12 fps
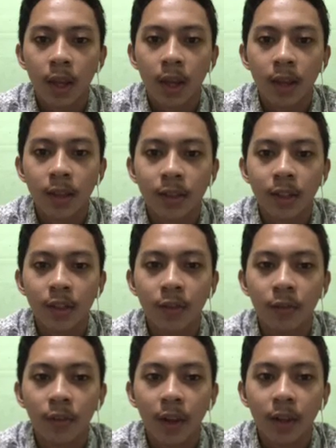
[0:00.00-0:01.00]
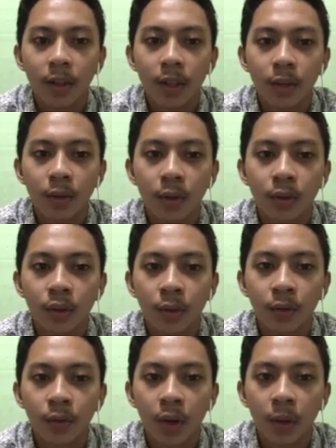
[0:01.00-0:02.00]
Instead of planting rows of
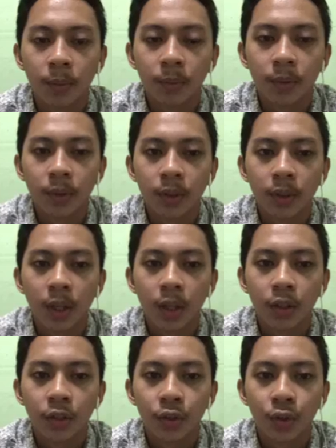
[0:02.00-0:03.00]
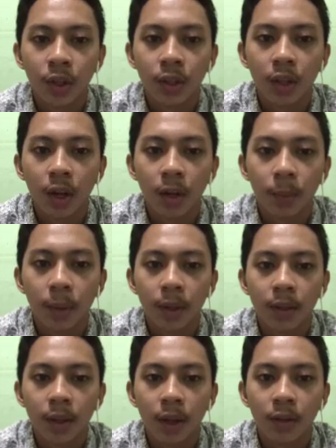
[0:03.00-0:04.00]
crops straight up
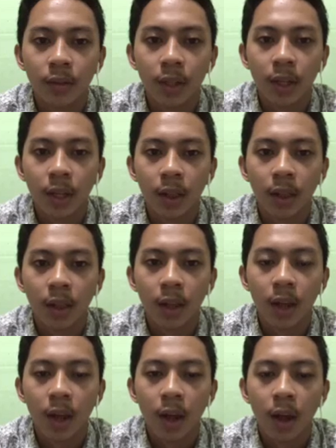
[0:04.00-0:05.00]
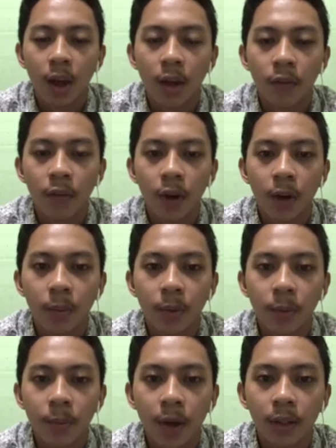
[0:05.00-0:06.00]
and down the hill, a farmer
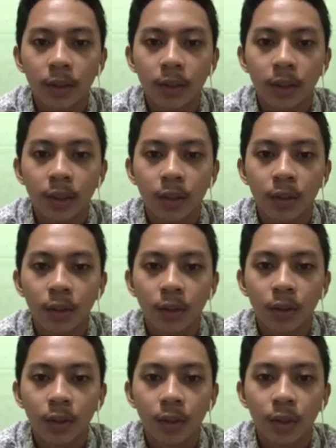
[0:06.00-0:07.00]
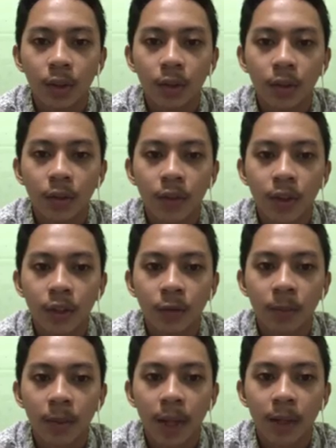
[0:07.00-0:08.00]
practicing contour cultivation
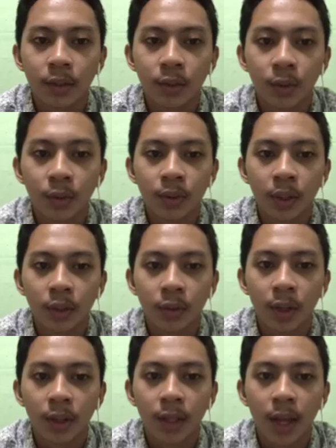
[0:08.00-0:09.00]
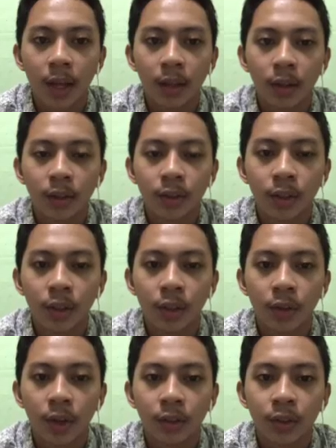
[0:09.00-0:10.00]
plants rows at right angles to the
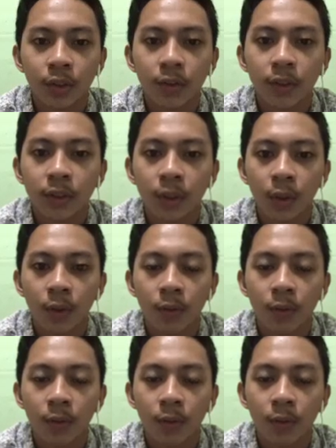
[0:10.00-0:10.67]
direction of the slope.